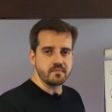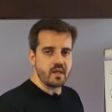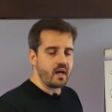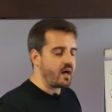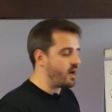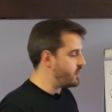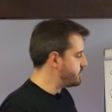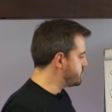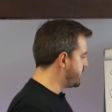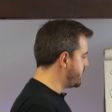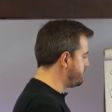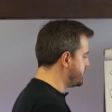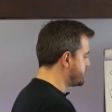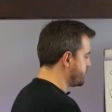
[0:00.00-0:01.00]
how the
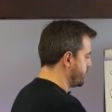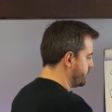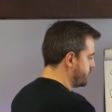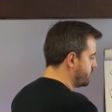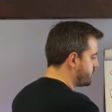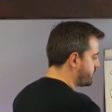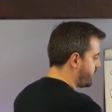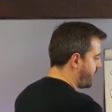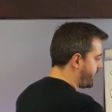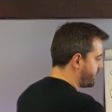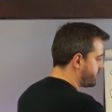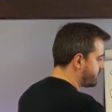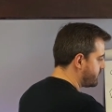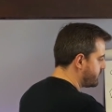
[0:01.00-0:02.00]
image will look
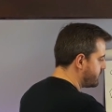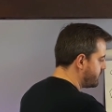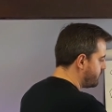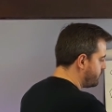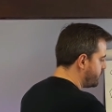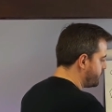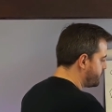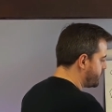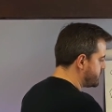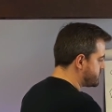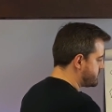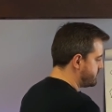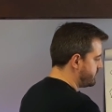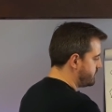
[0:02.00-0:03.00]
like with
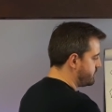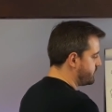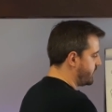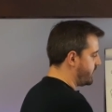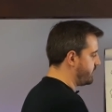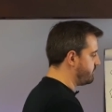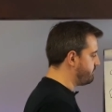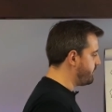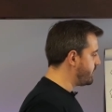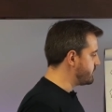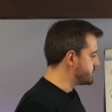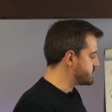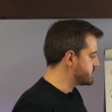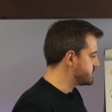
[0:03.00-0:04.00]
these new
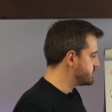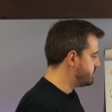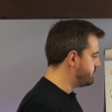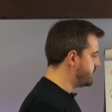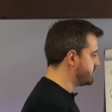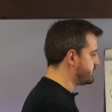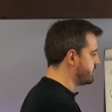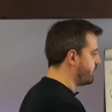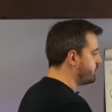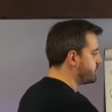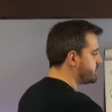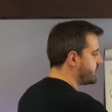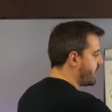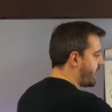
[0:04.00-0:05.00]
values. But
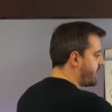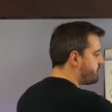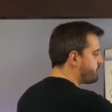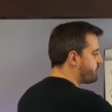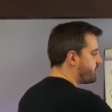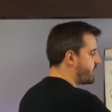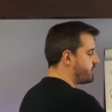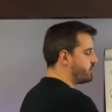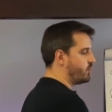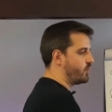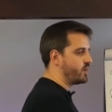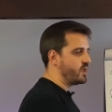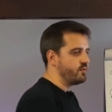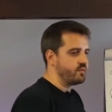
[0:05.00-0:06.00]
only the iframe
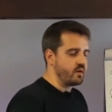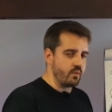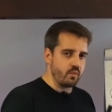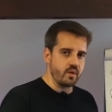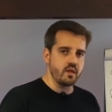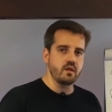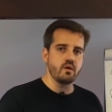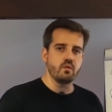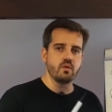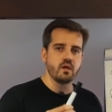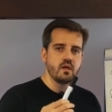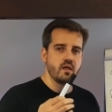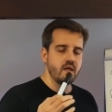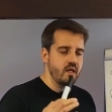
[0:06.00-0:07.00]
will give the real
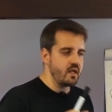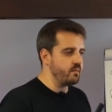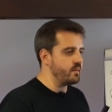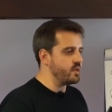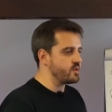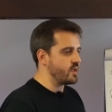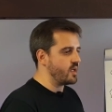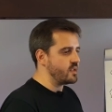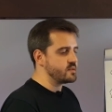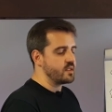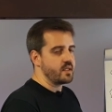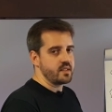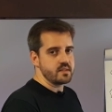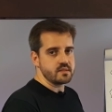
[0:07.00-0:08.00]
image as
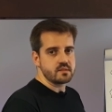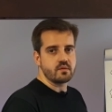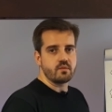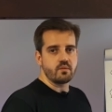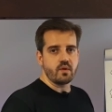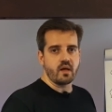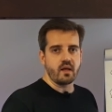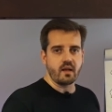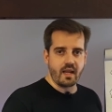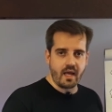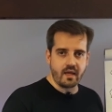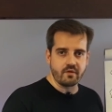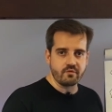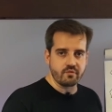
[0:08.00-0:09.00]
it is
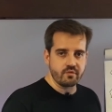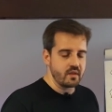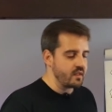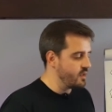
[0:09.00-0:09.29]
live.